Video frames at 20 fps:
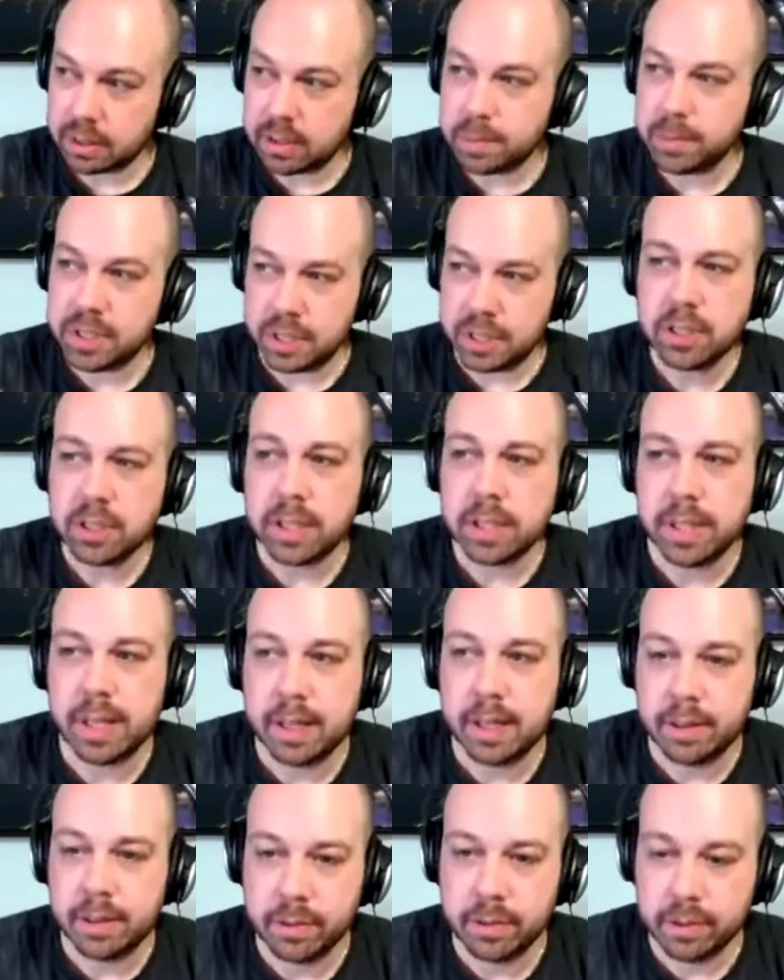to, to, uh, let me
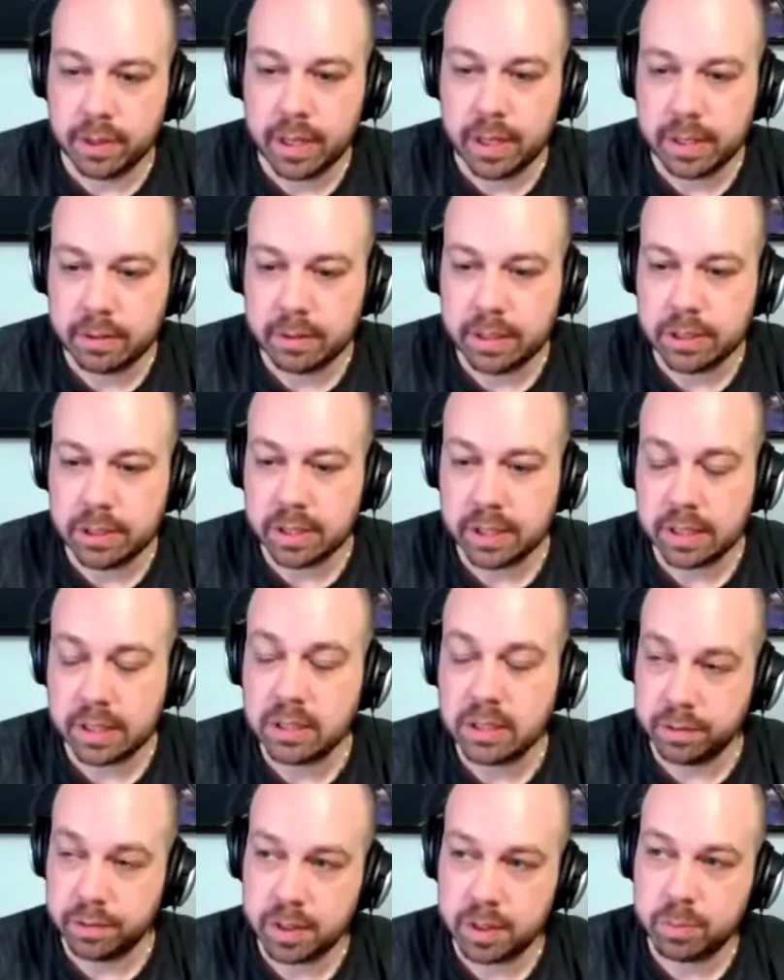touch on that though. Yeah, Rachel,
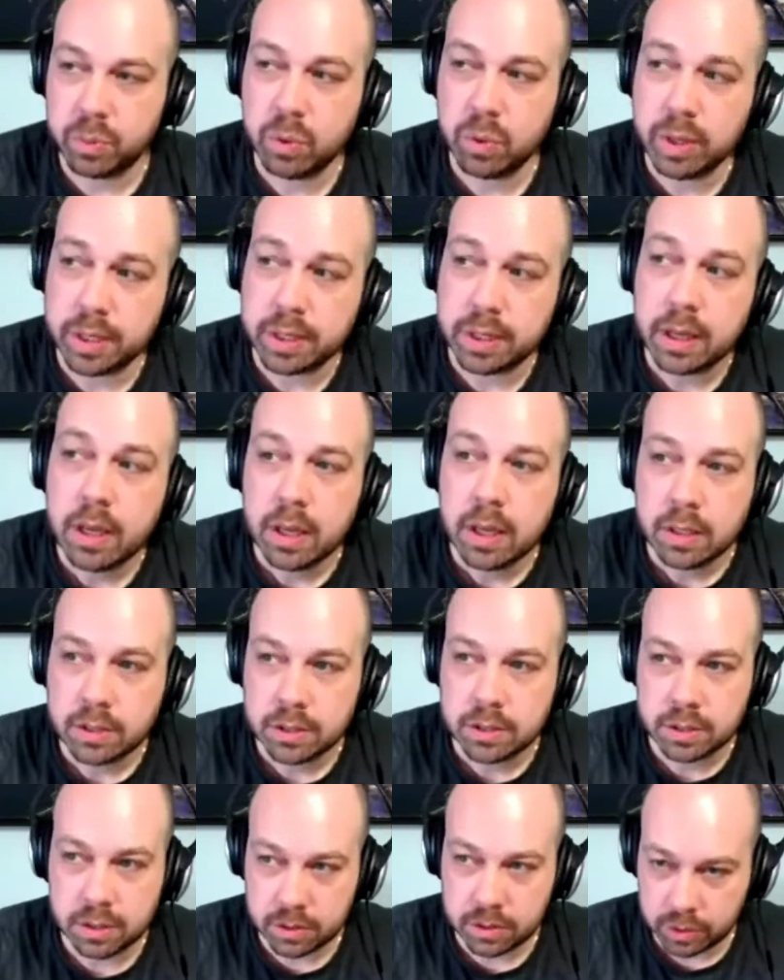that's a fair point.
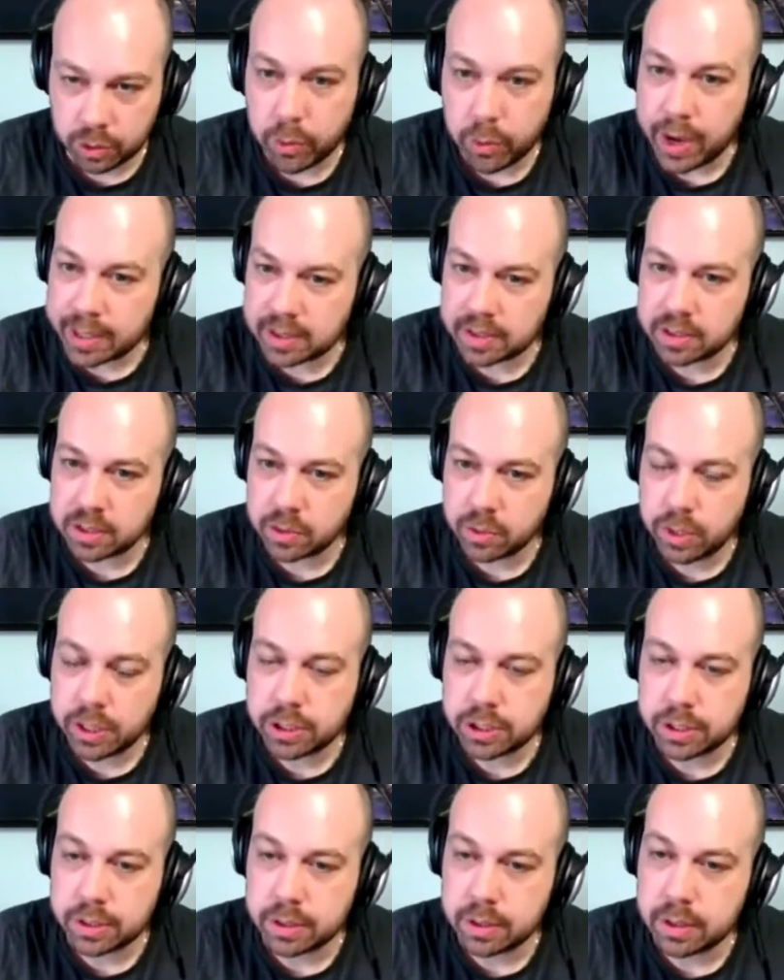So you asked this
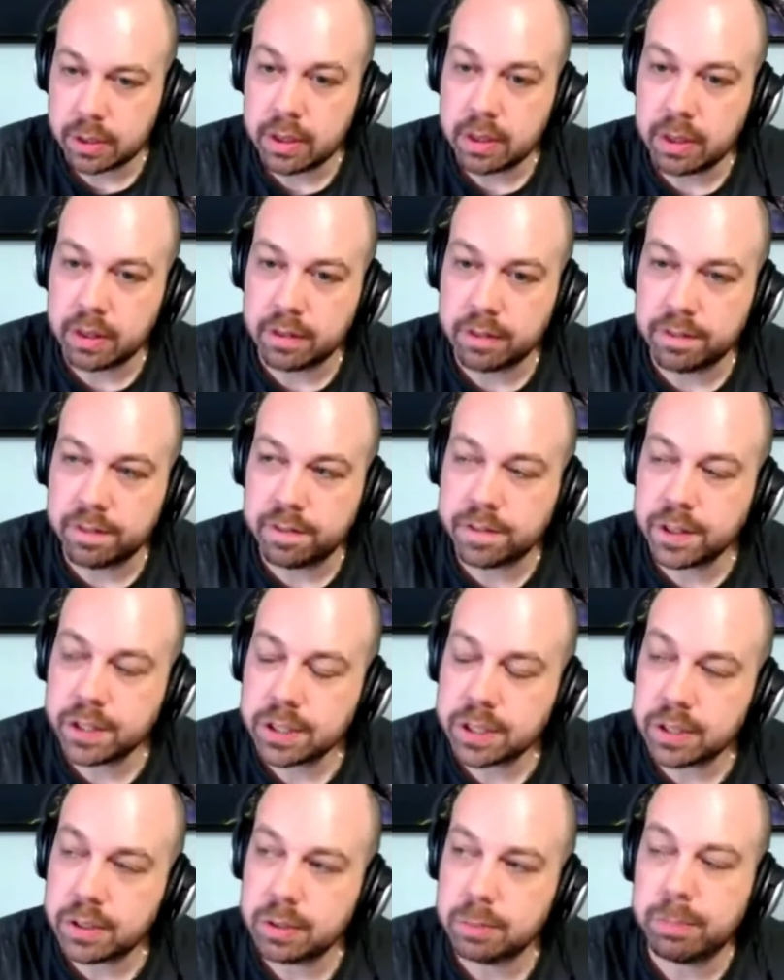question. The
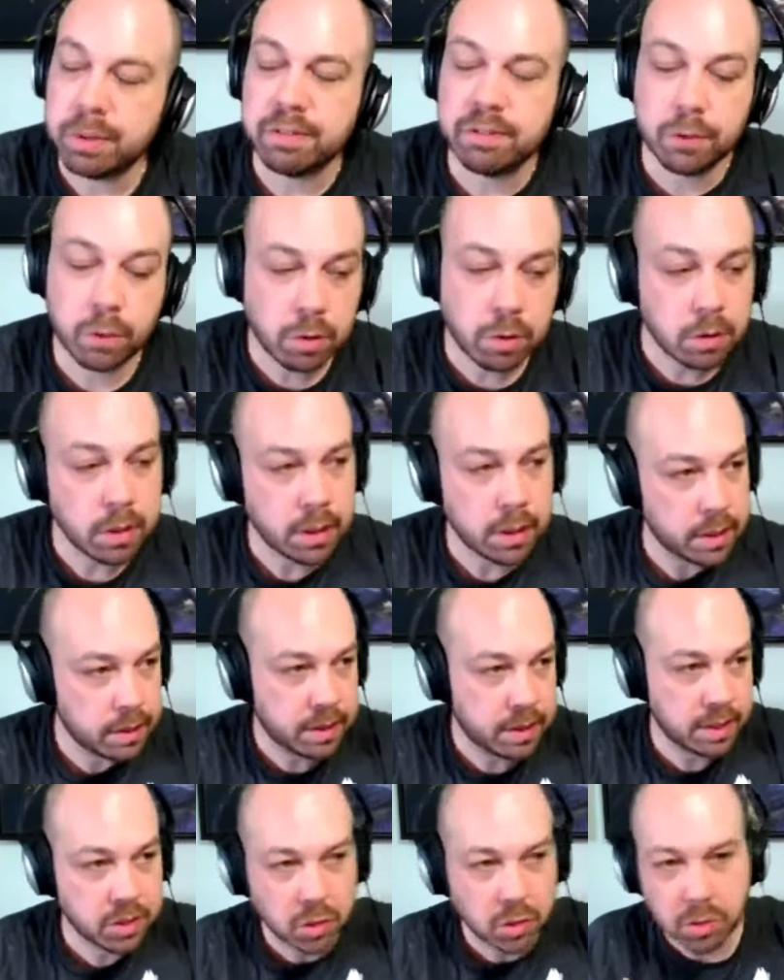first,
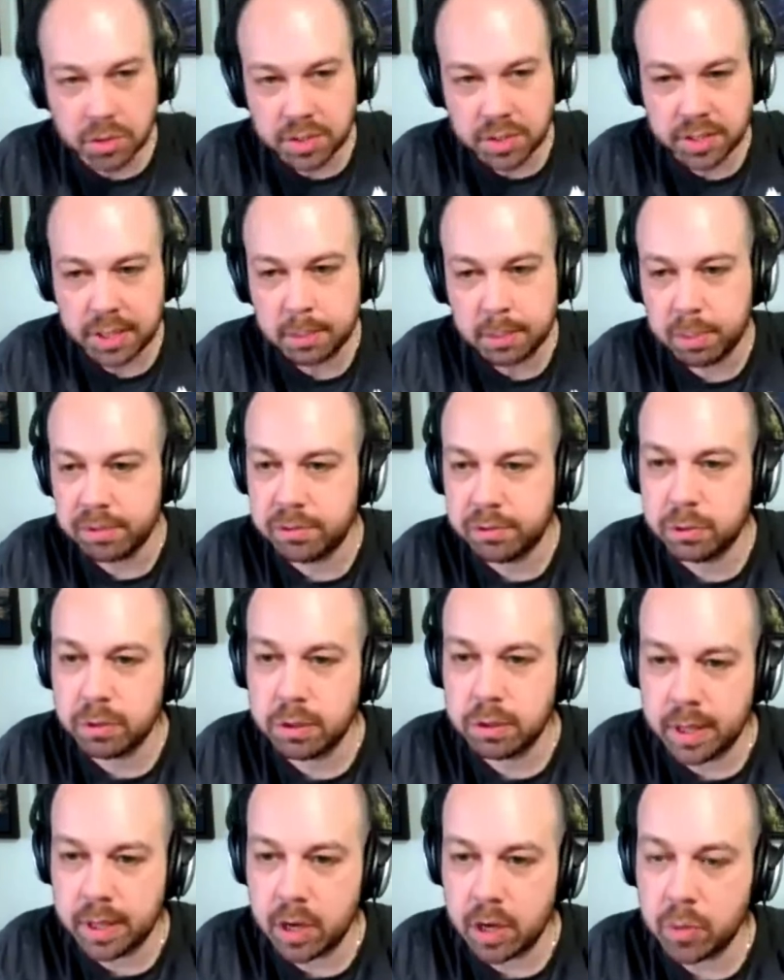before this whole setup,
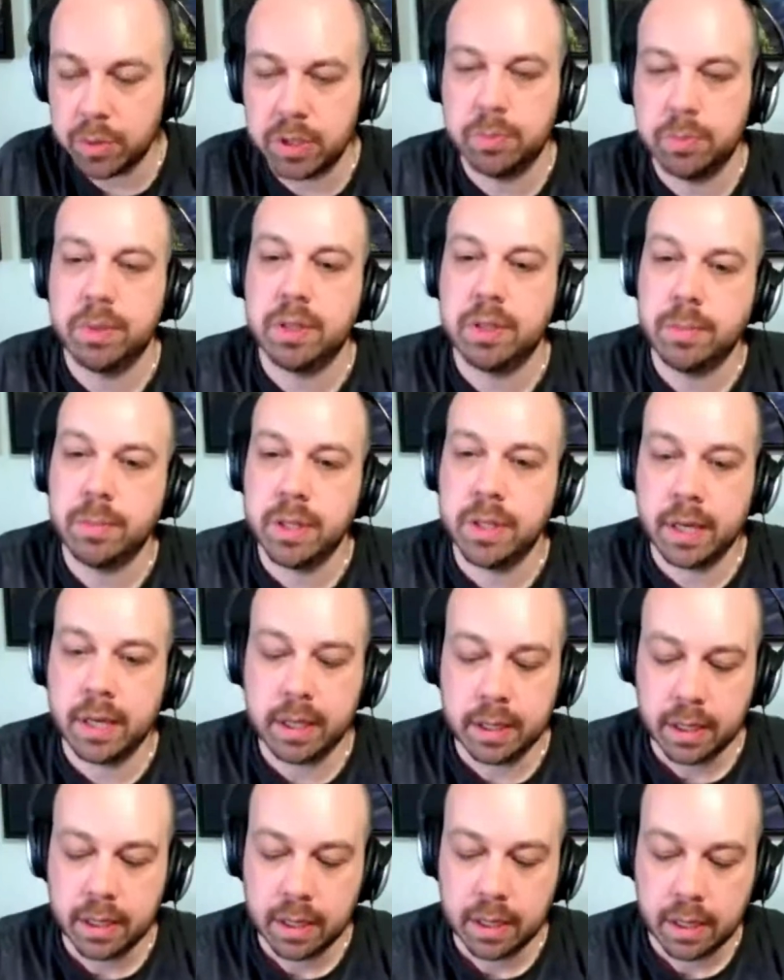before they open up their
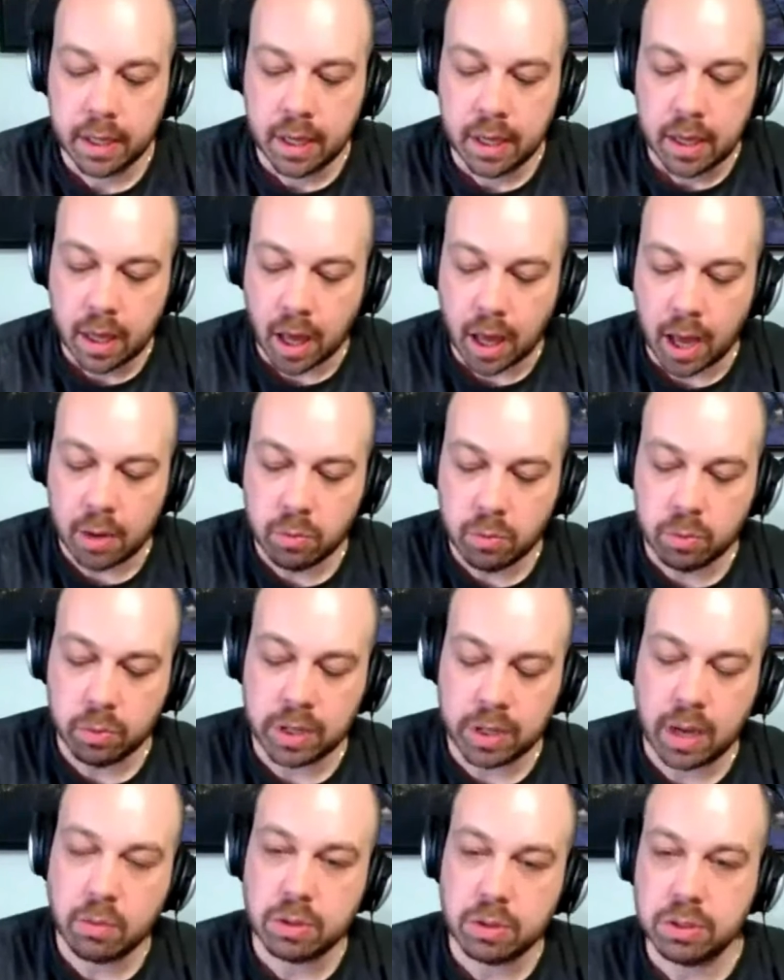API, I,
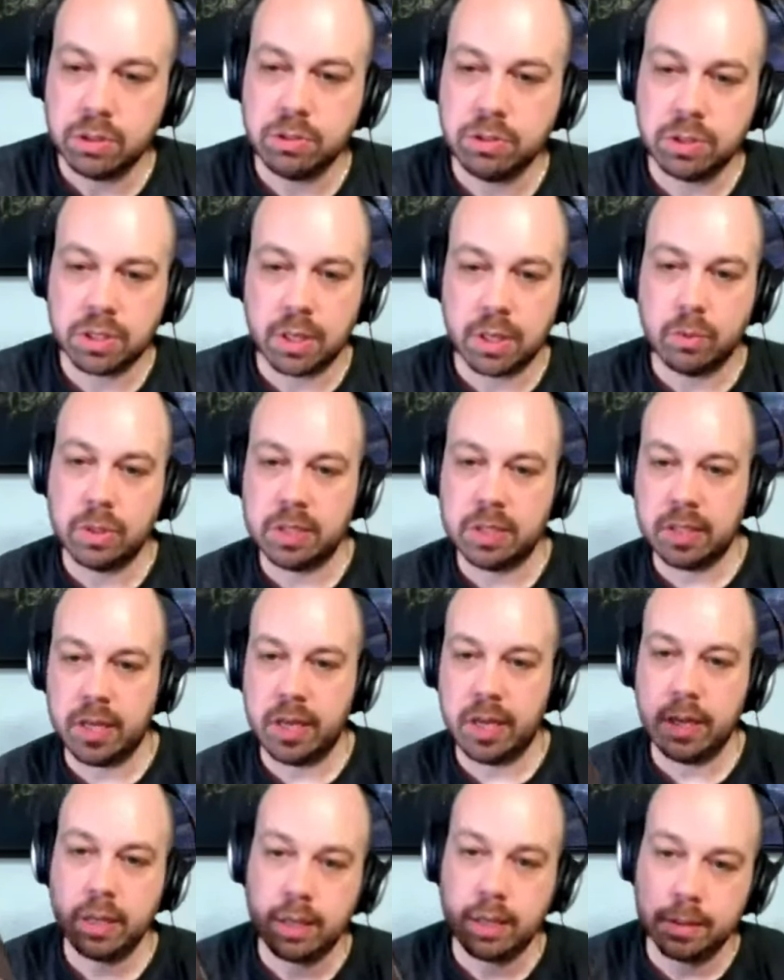what I would do is I
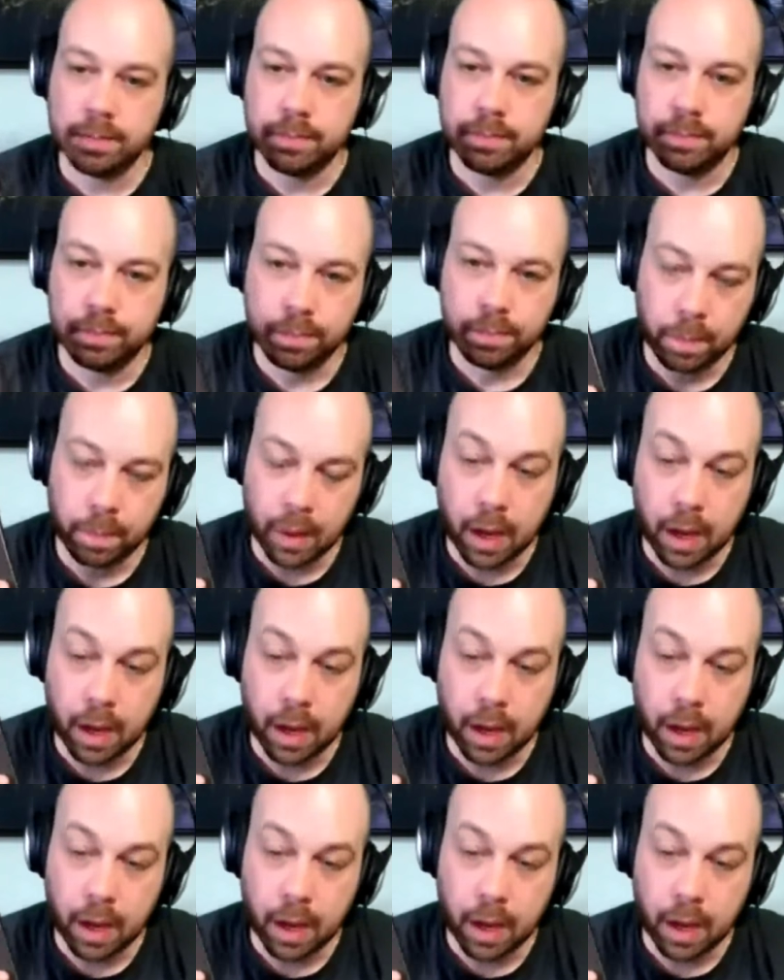would take,